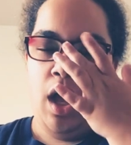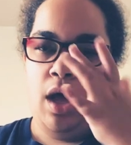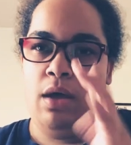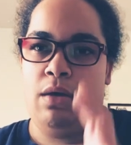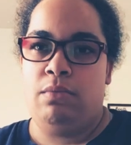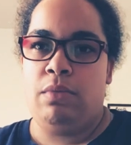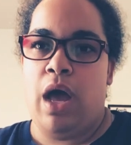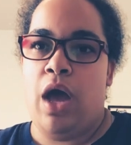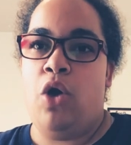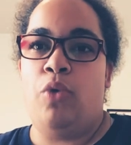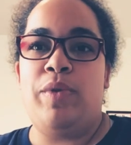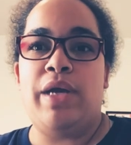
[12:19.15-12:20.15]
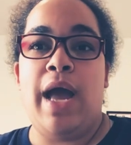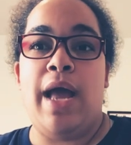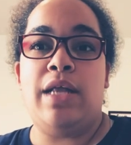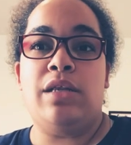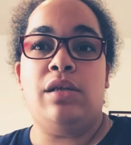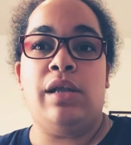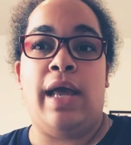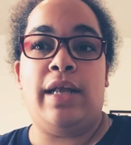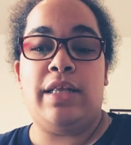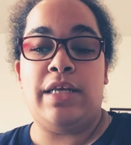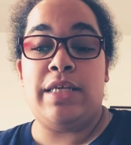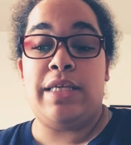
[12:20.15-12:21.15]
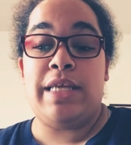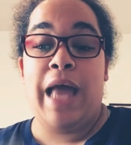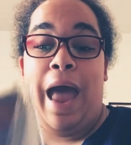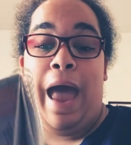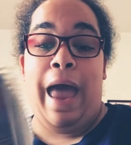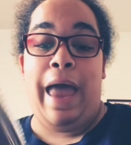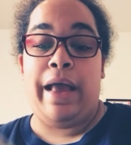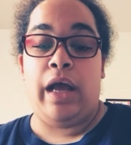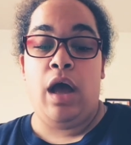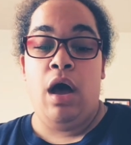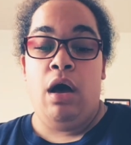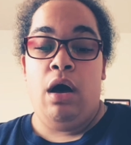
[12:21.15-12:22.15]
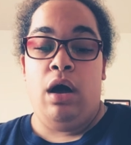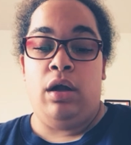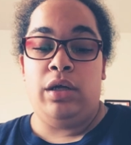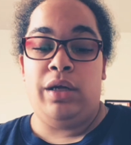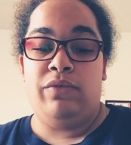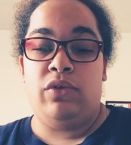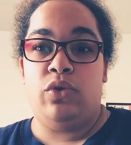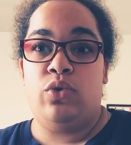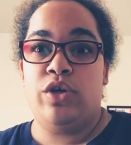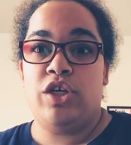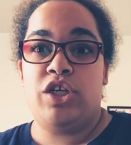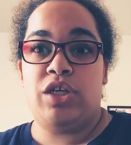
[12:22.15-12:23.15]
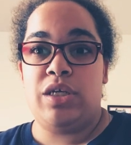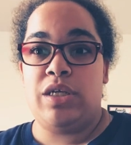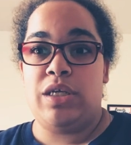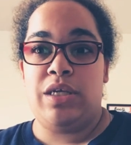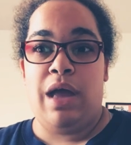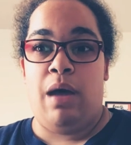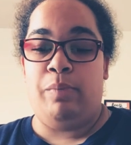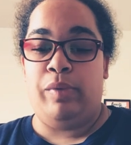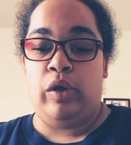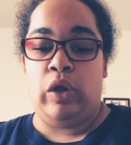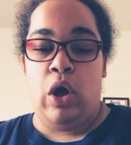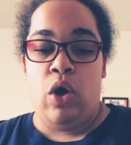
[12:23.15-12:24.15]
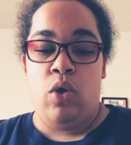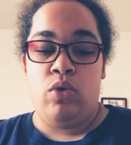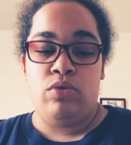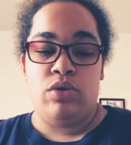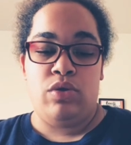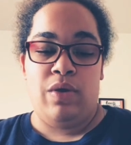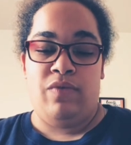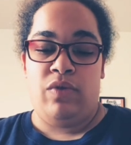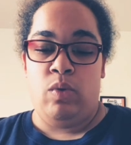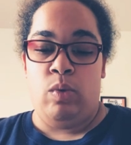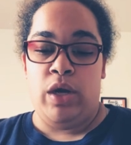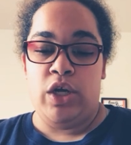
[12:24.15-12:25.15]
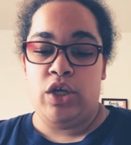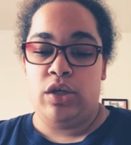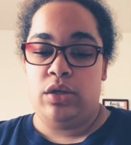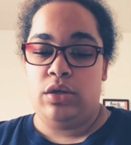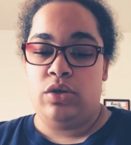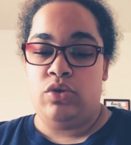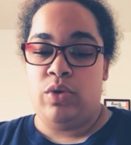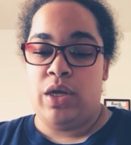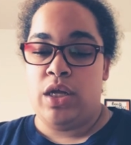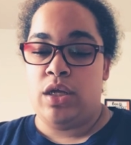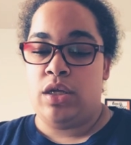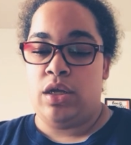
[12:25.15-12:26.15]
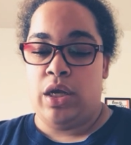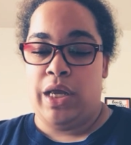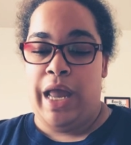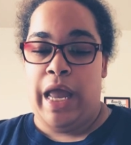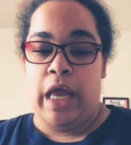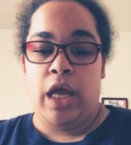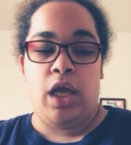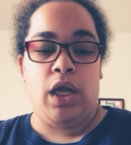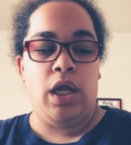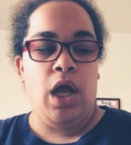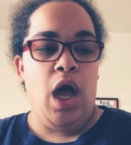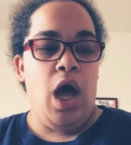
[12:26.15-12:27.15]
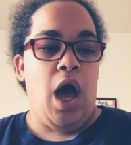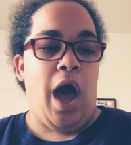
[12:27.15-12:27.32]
Um, I hope you guys like this tag. I'll leave the questions down below, so if you want to do this, you can.